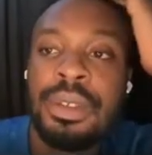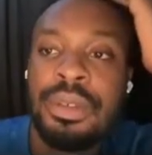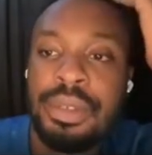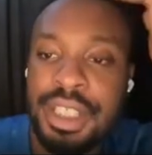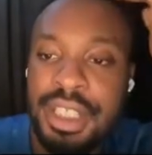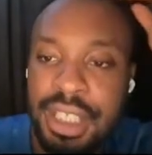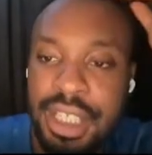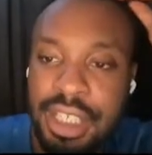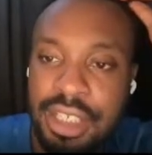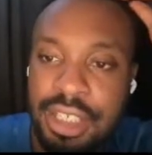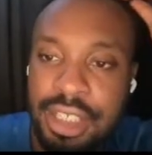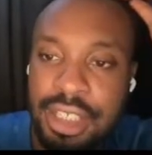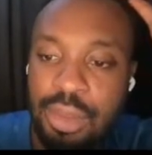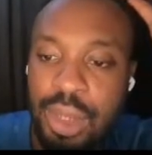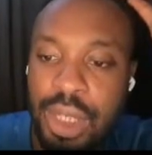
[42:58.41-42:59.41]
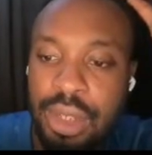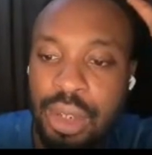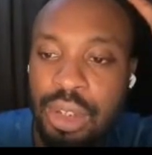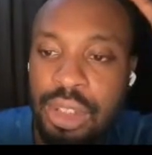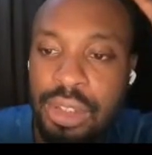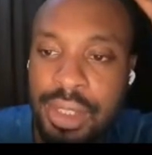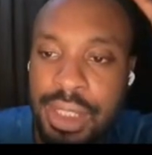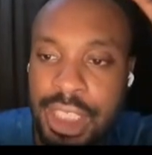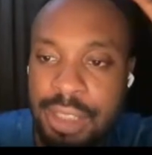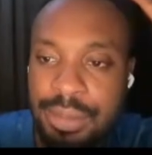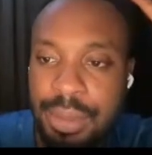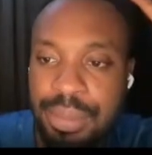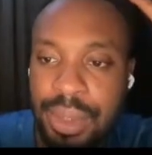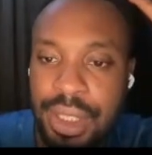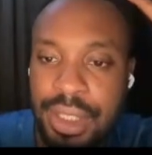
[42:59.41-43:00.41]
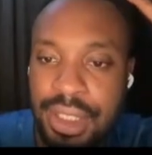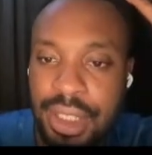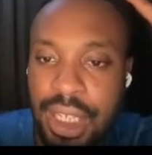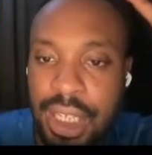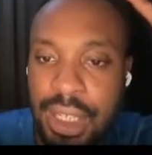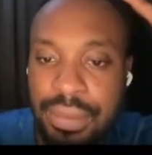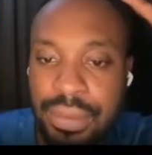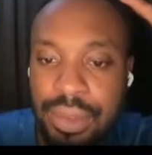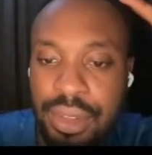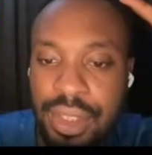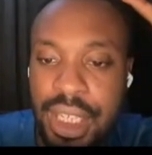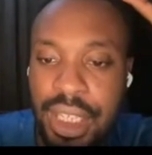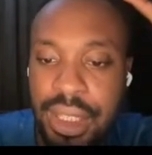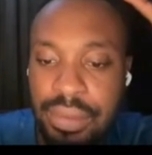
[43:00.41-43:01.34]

research. This is where all the research papers are. If you want to get a